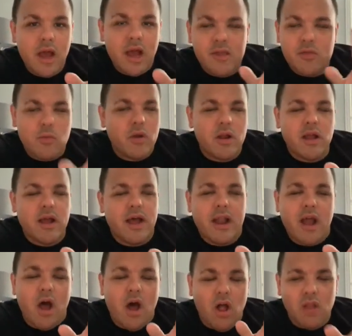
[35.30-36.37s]
I swear to
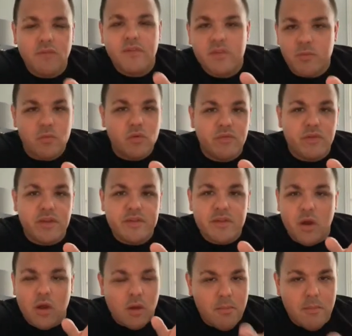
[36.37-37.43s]
God, all of his movies
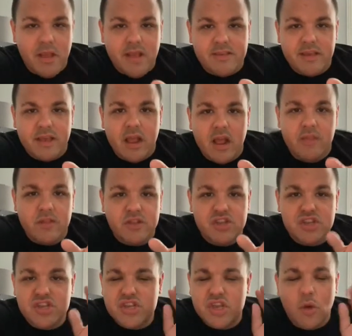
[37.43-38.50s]
are amazing and they're
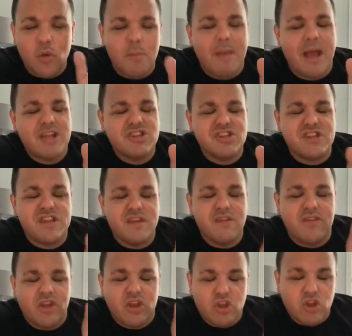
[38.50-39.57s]
just so
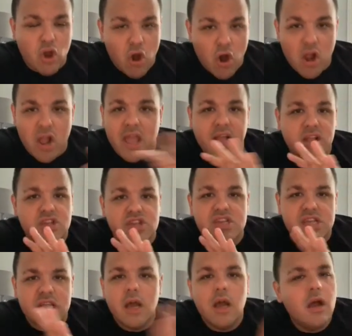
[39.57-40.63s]
imaginative and dark and
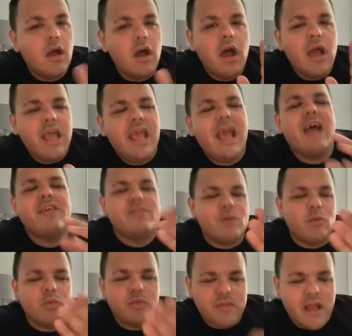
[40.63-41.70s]
just. He has his
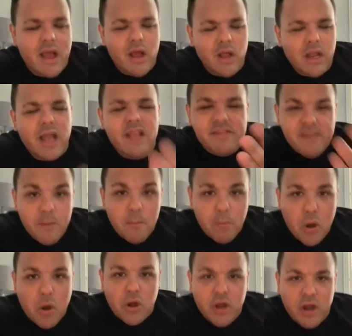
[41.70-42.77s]
own style, like Tim
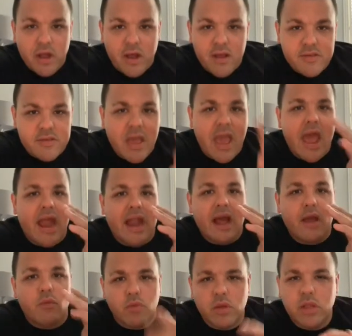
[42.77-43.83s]
Burton does, and I
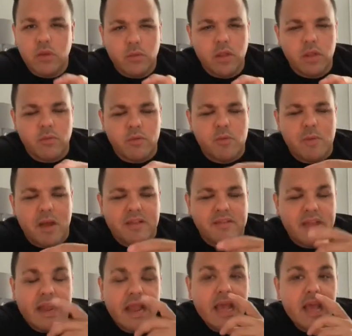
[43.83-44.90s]
really, really respect
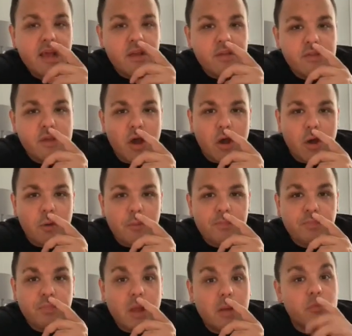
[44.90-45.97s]
it. So
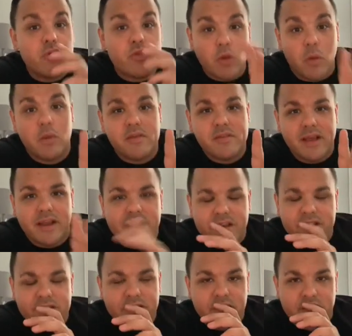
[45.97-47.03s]
I'm so excited
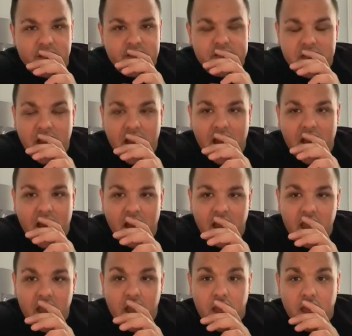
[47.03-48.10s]
to see this. Uh,
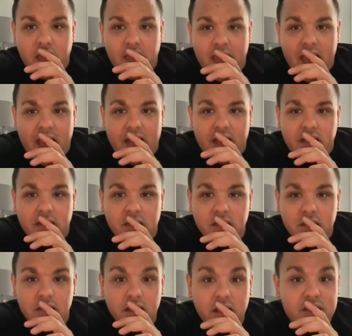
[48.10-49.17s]
yeah,
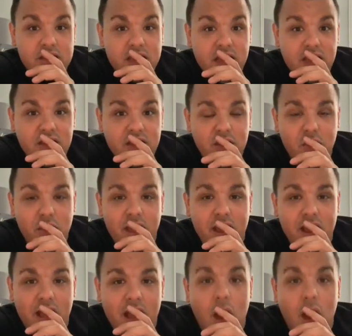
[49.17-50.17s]
let's get to it.